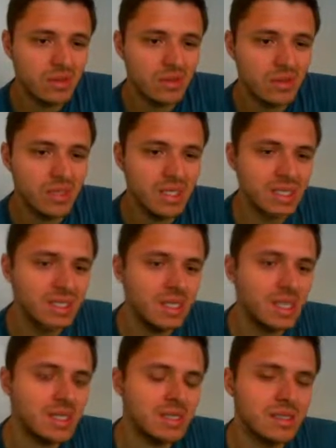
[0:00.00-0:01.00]
e6,
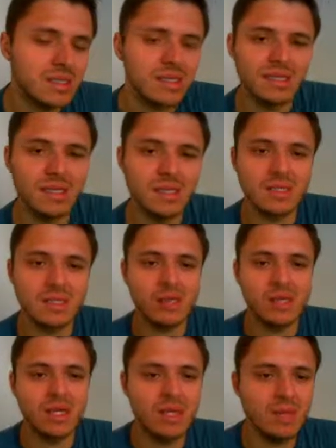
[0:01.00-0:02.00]
and it just doesn't
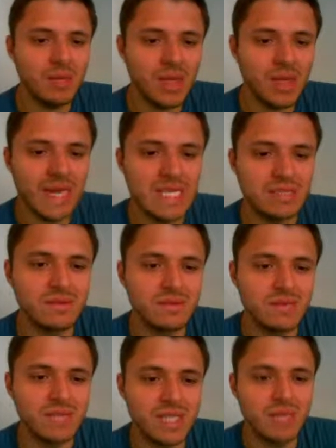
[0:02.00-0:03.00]
really. I think I'm gonna castle
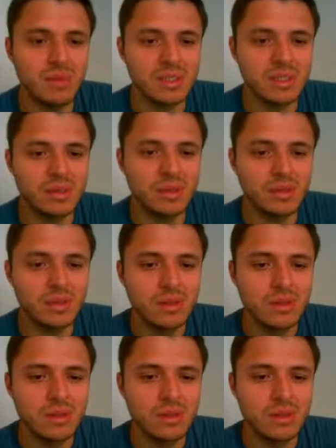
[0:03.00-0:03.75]
first. Keep it simple.